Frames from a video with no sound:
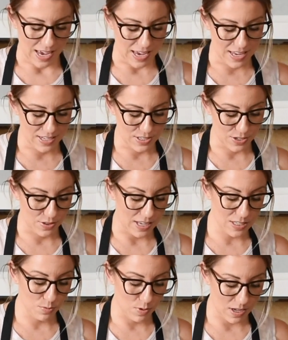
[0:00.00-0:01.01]
And so
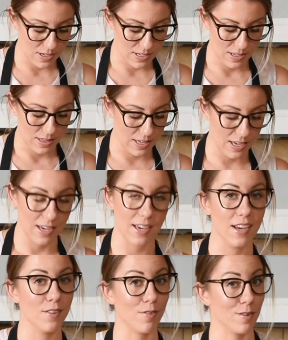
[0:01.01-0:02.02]
that's what
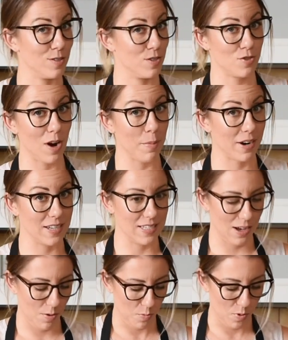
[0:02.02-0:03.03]
the frozen strawberries
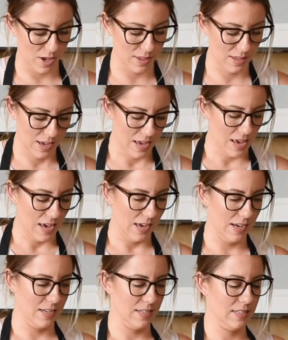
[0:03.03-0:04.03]
help with,
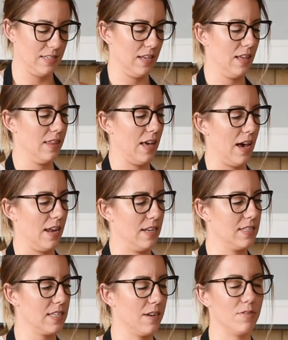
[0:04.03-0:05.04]
is that
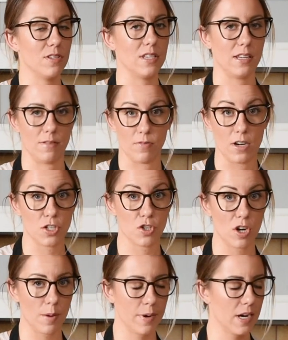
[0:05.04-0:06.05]
instead of using fresh
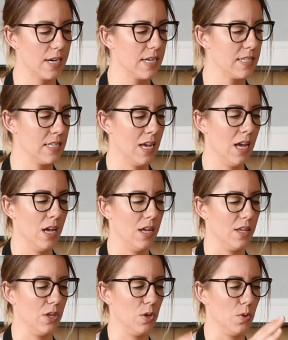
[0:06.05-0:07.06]
strawberries,
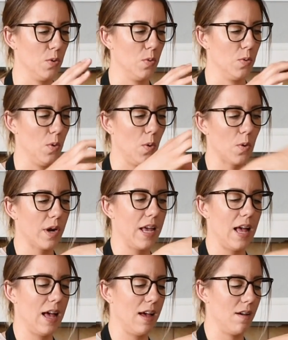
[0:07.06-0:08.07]
you already
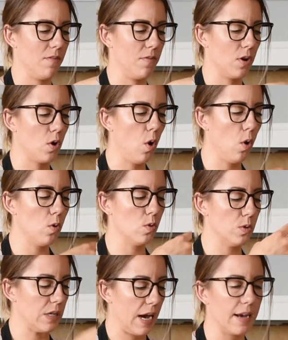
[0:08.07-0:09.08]
have
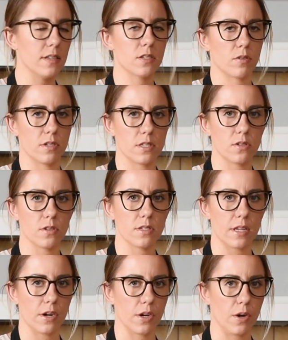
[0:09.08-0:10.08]
cold ice crystals
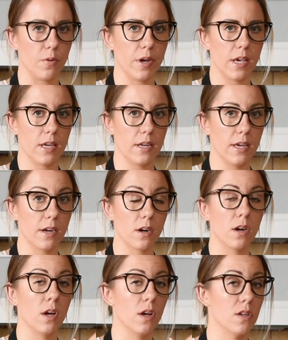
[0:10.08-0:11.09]
that are going in
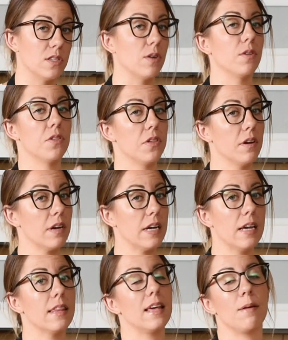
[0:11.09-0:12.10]
here. So in
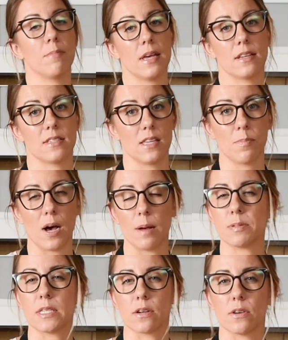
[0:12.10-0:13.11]
theory, that makes the
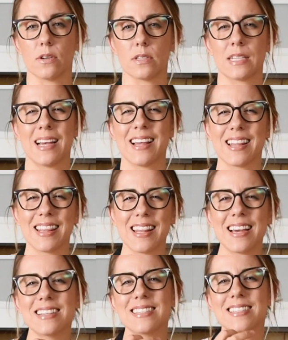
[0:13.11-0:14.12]
popsicles
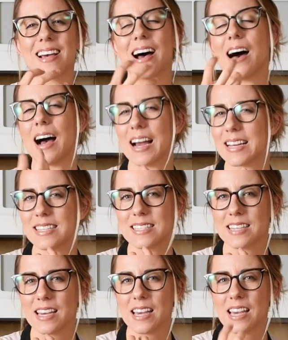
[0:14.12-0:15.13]
less
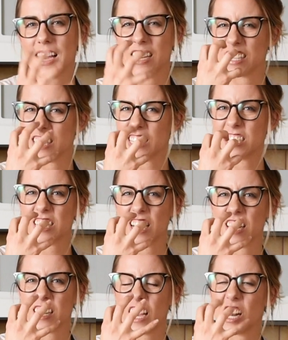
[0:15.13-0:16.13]
icy and
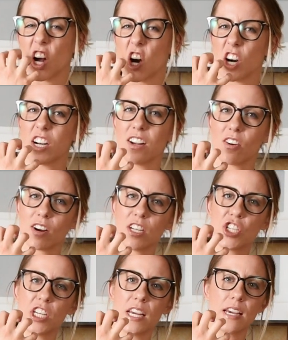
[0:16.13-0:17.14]
kind of hard and
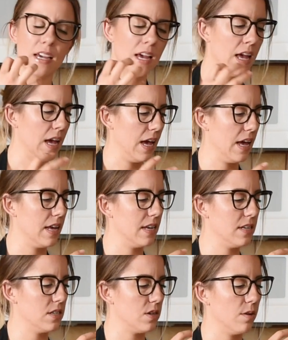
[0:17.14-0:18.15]
crunchy
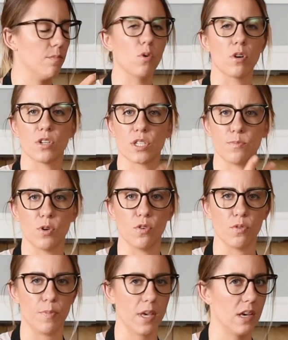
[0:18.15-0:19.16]
and more
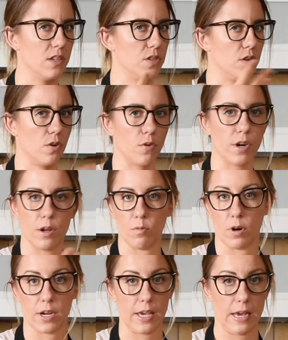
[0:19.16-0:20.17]
smooth because you're already
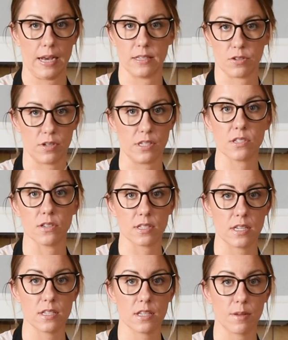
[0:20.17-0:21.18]
working ice crystals
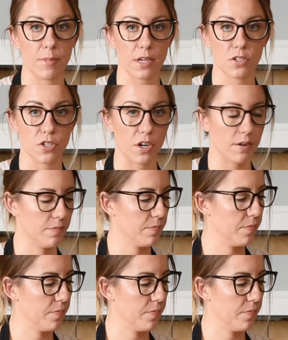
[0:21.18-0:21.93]
into the mixture.